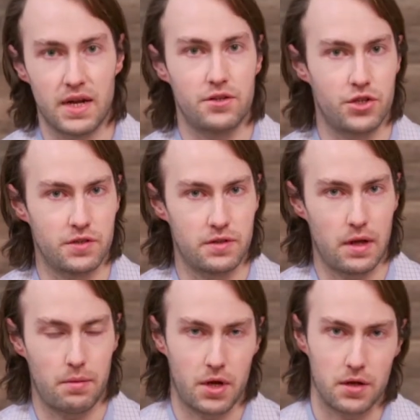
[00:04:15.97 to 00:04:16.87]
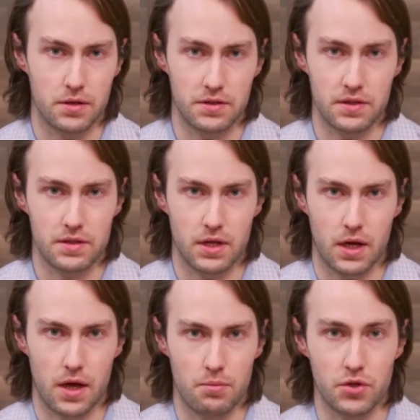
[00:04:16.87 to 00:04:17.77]
not just amongst
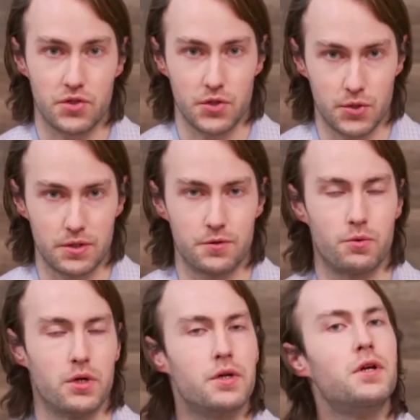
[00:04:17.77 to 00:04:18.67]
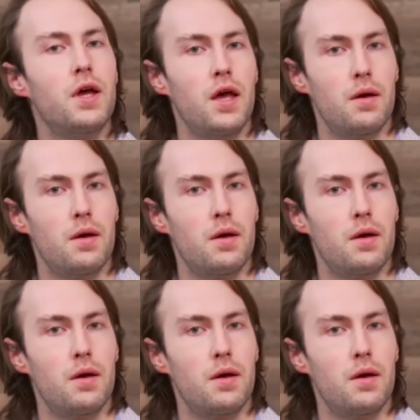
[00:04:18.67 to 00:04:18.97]
Buxtehude's work,